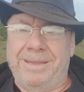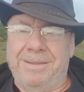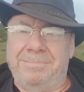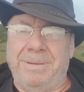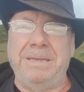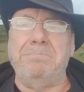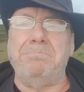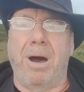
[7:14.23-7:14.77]

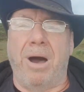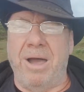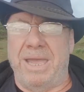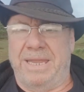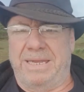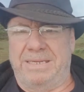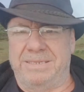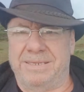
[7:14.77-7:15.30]
been
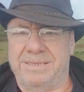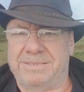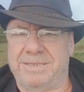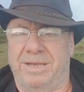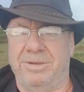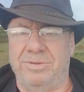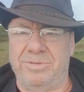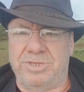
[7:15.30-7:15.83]
mined.
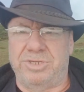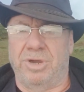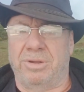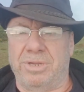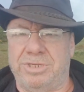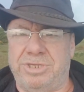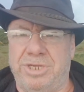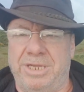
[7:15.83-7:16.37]
So the
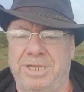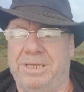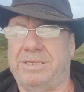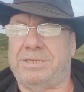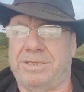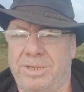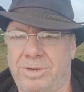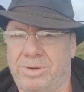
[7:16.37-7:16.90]
geology
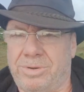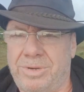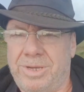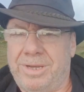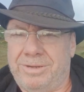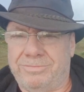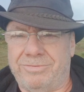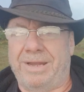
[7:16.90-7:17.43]
is still
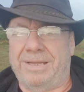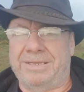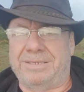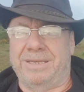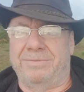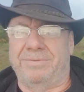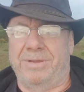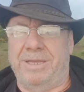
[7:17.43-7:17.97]

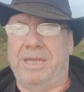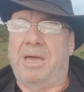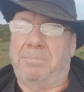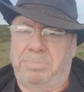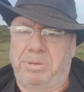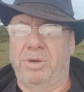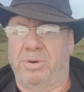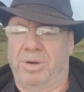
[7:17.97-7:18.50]
relatively
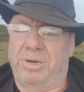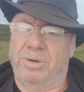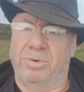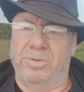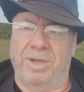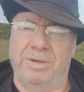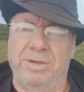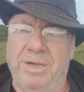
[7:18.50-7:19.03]
pure,
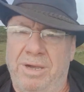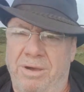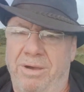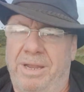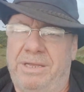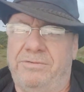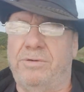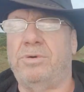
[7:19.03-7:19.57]
although
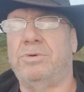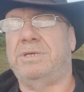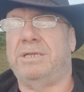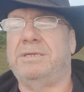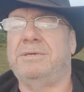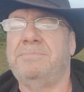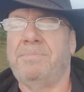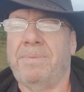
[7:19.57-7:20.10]
highly faulted.
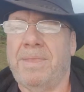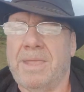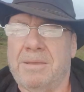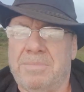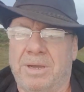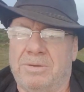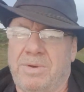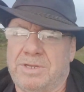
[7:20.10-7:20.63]

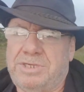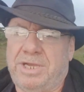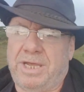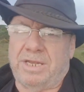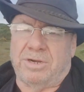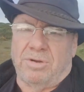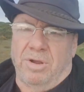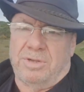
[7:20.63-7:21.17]
But once you
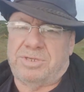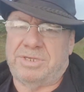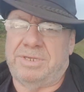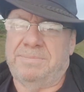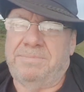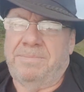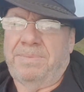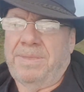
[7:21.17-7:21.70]
get across
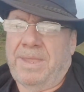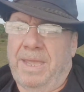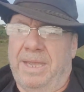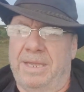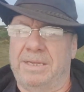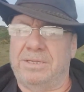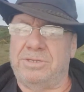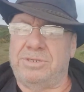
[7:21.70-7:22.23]

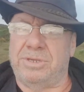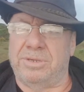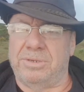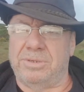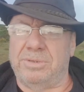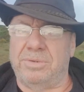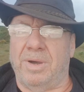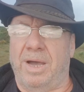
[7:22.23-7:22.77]

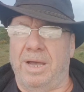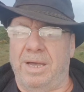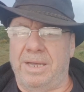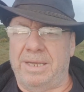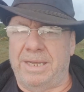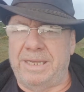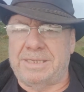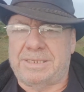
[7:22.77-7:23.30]
into
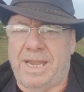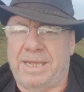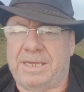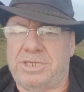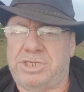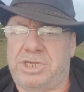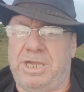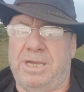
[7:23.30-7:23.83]
East
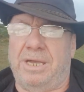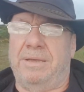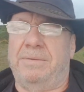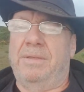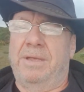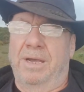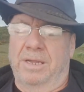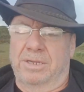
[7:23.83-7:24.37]
Lancashire
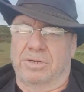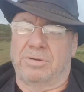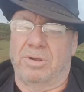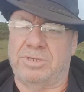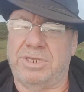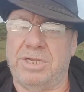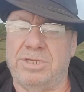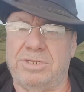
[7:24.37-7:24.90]
and
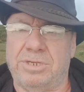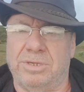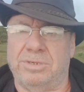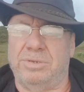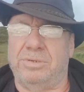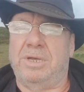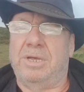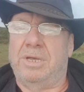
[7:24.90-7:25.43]
across
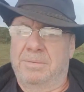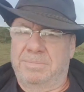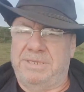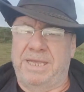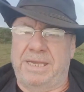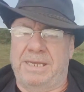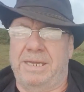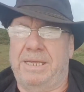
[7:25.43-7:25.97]
into
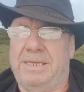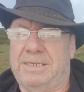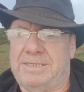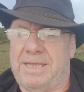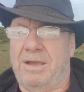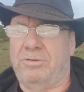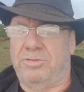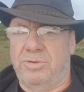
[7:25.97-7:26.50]
particularly
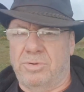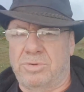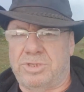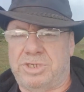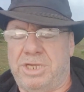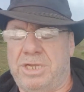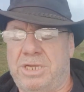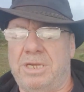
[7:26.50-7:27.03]
South
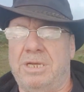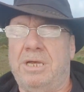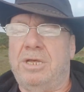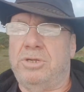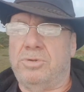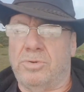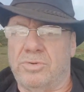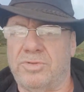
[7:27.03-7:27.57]
Yorkshire,
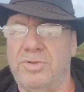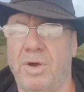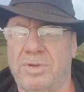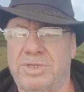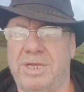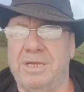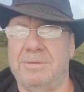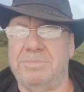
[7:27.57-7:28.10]
North
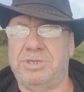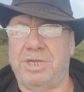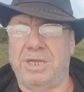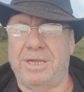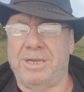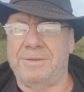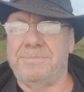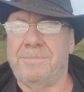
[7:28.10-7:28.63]

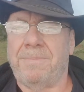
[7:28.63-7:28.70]
Nottinghamshire